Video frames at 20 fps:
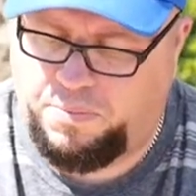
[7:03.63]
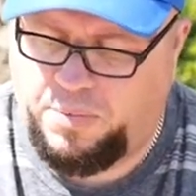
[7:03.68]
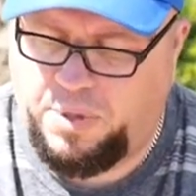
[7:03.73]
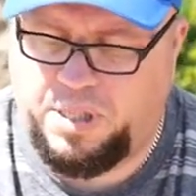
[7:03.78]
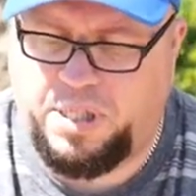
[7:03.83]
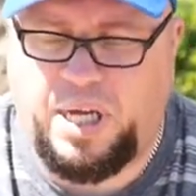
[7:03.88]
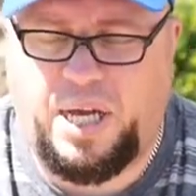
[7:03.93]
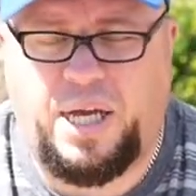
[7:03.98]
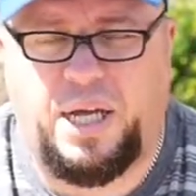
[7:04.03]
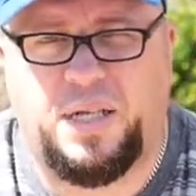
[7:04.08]

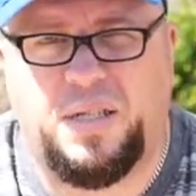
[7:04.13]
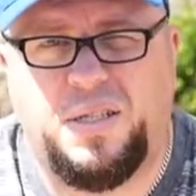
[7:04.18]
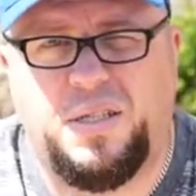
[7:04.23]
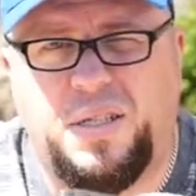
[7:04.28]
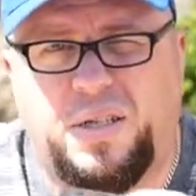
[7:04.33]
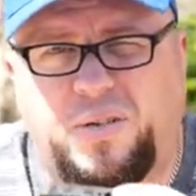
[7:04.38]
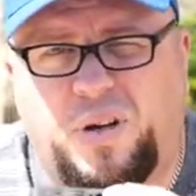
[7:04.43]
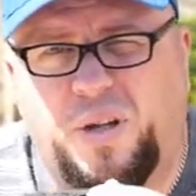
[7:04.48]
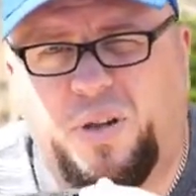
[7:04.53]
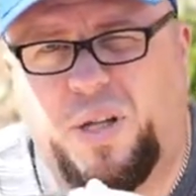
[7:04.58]
And then
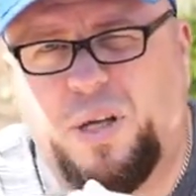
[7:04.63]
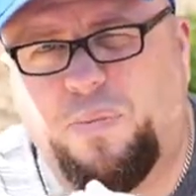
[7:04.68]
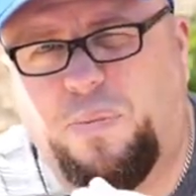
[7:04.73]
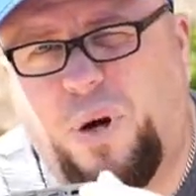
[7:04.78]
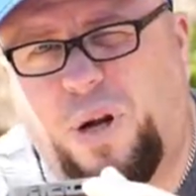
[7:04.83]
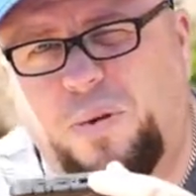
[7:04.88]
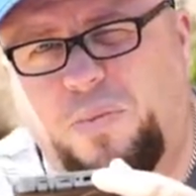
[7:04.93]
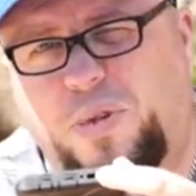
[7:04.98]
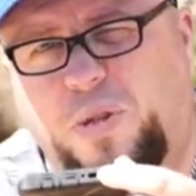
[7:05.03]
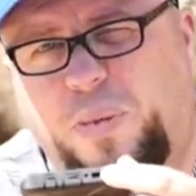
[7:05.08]
you've got the
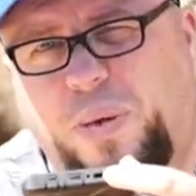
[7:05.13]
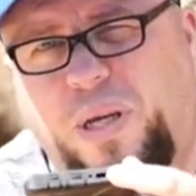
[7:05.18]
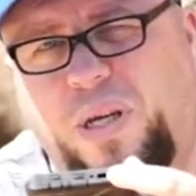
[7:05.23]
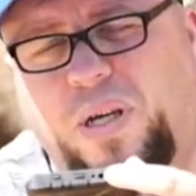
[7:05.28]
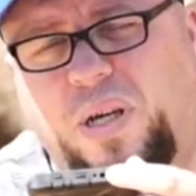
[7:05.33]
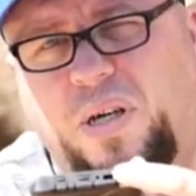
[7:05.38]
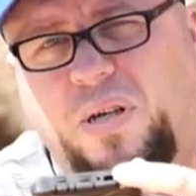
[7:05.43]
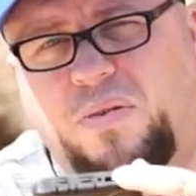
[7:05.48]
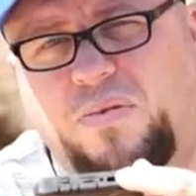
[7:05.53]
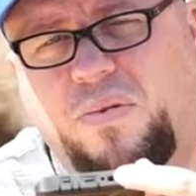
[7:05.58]
bottom
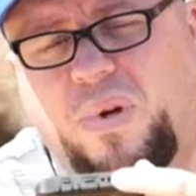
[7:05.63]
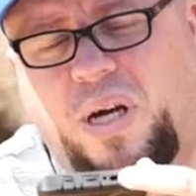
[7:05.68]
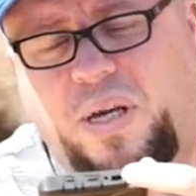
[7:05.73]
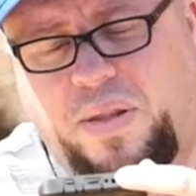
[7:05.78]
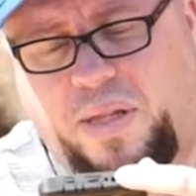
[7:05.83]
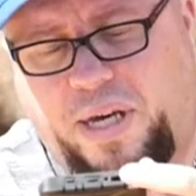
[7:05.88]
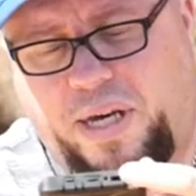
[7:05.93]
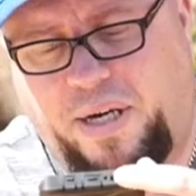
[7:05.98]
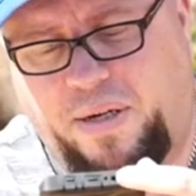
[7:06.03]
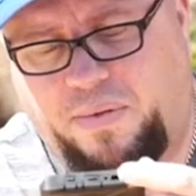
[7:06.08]
speaker right
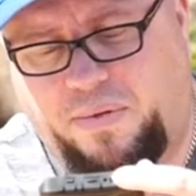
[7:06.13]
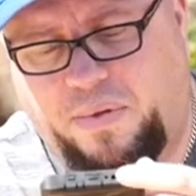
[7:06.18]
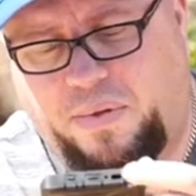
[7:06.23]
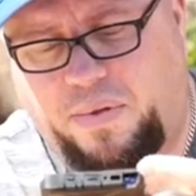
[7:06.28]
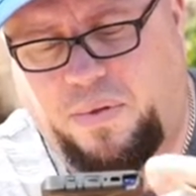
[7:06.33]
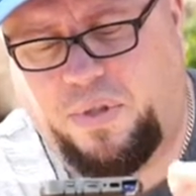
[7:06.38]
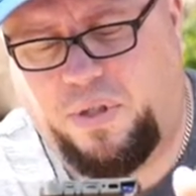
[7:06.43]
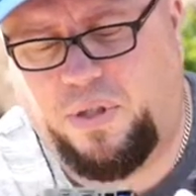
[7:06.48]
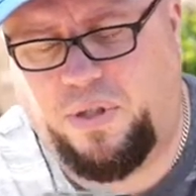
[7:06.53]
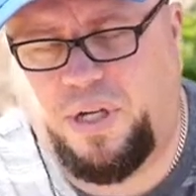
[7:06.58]
there,
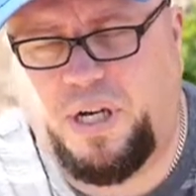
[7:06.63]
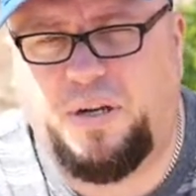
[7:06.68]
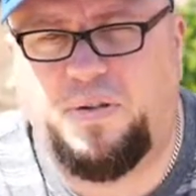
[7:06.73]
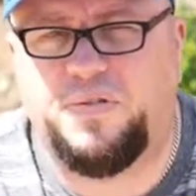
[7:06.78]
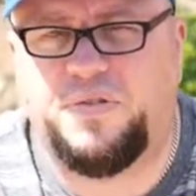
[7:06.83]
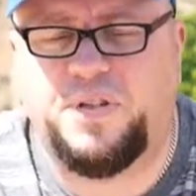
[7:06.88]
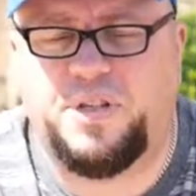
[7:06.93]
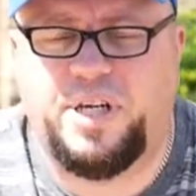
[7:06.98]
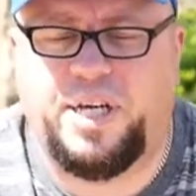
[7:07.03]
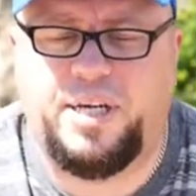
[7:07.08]
to cut out
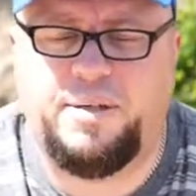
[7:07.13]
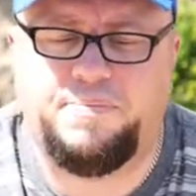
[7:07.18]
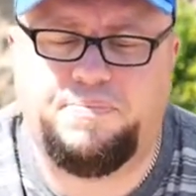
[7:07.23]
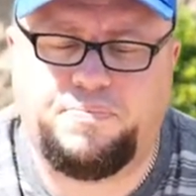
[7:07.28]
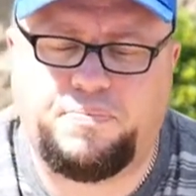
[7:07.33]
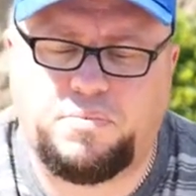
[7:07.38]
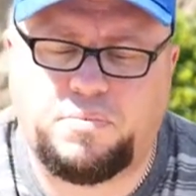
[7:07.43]
for that.